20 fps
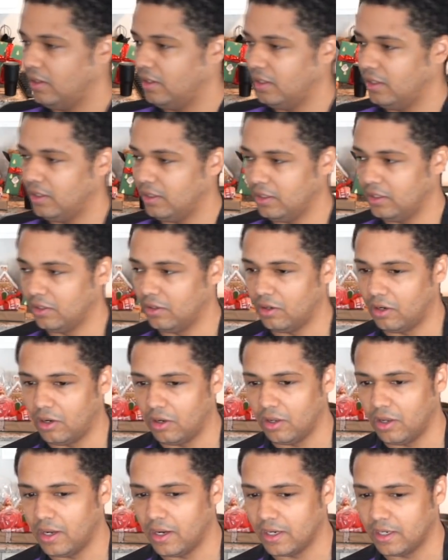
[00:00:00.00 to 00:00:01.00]
you know,
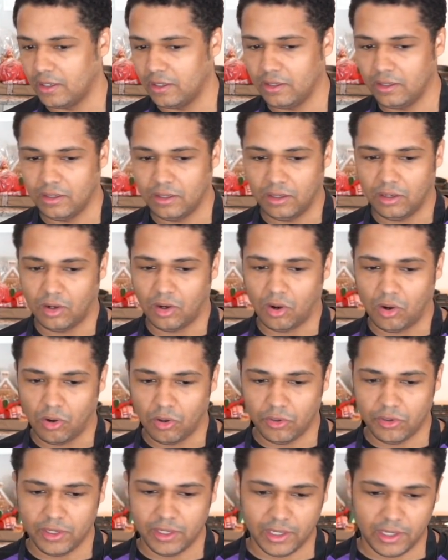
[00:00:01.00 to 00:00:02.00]
all, like, all
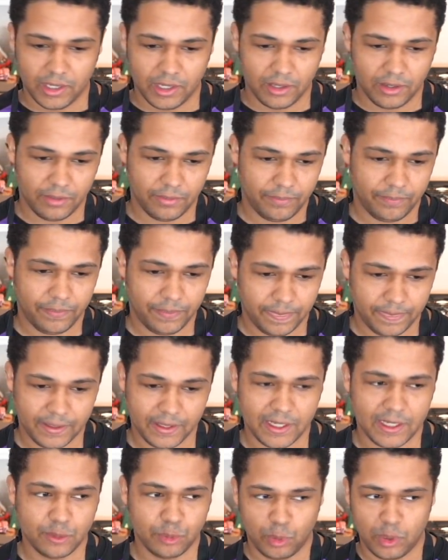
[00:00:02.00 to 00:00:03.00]
the, uh, like
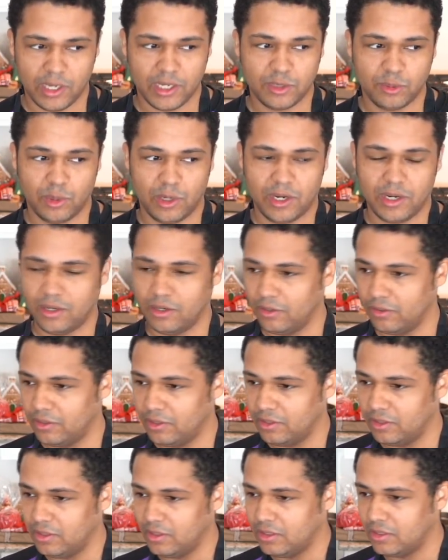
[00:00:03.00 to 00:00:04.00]
that's, wh that's why, you know, you,
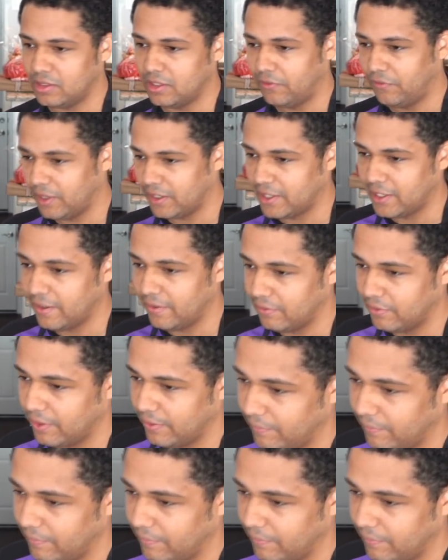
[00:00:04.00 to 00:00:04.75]
stuff like that, right?